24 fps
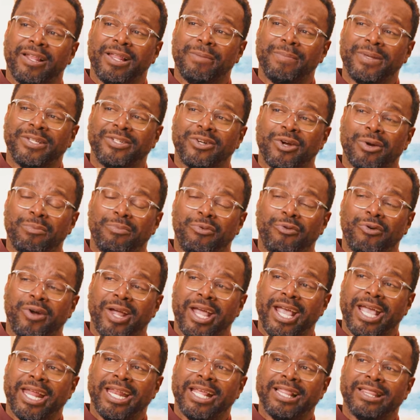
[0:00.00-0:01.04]
Let me start
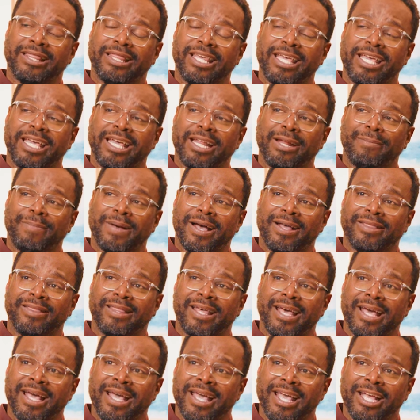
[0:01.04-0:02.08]
praying and thinking about
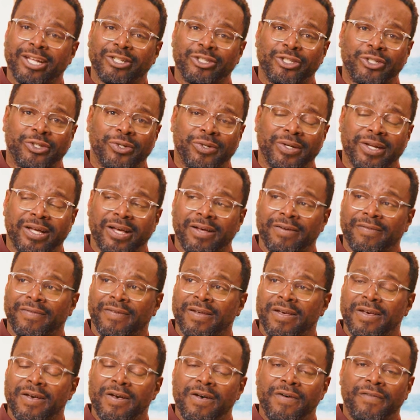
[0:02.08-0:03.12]
that. And sure enough,
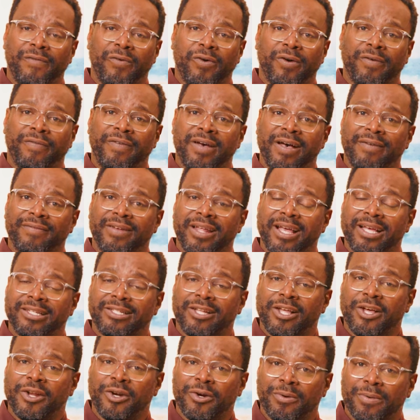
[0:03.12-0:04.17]
4 or 5 days
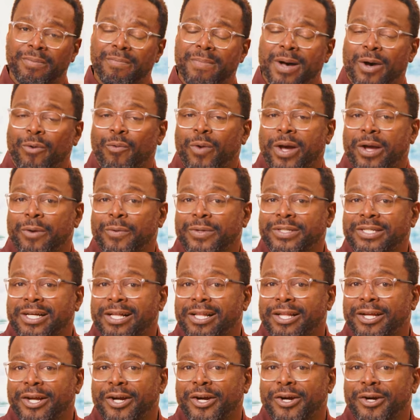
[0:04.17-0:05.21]
later, my way was
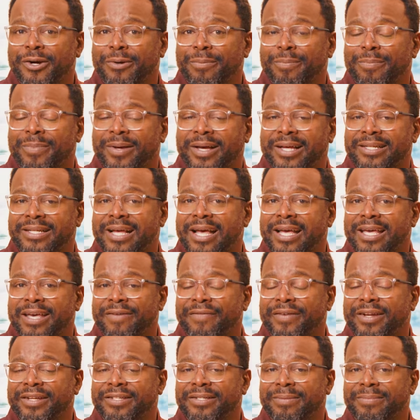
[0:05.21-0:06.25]
clear because I had
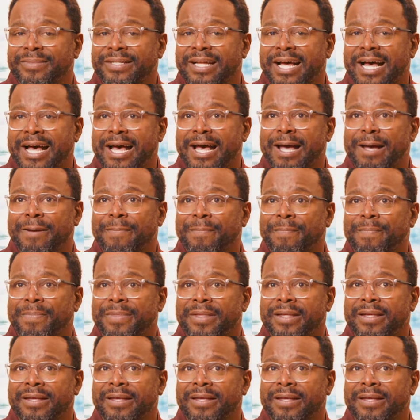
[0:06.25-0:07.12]
given it some time.